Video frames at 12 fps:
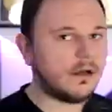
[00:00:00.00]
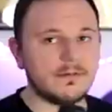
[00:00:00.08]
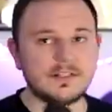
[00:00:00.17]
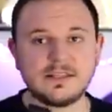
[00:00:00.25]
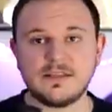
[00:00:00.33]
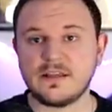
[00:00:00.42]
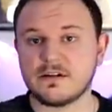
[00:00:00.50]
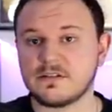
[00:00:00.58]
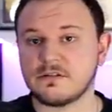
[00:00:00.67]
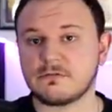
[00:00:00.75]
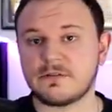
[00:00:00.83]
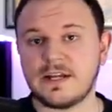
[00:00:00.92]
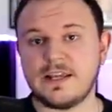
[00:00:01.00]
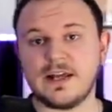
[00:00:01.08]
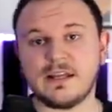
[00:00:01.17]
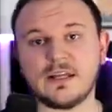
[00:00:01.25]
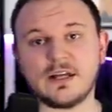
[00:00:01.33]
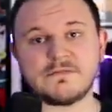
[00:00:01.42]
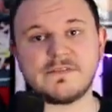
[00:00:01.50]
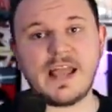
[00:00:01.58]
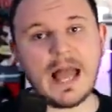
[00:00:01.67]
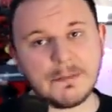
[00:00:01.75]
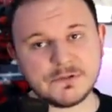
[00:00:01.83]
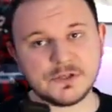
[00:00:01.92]
Obviously, there's already a lot of
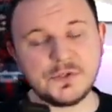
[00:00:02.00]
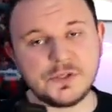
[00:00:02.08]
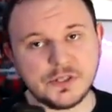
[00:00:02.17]
dApps who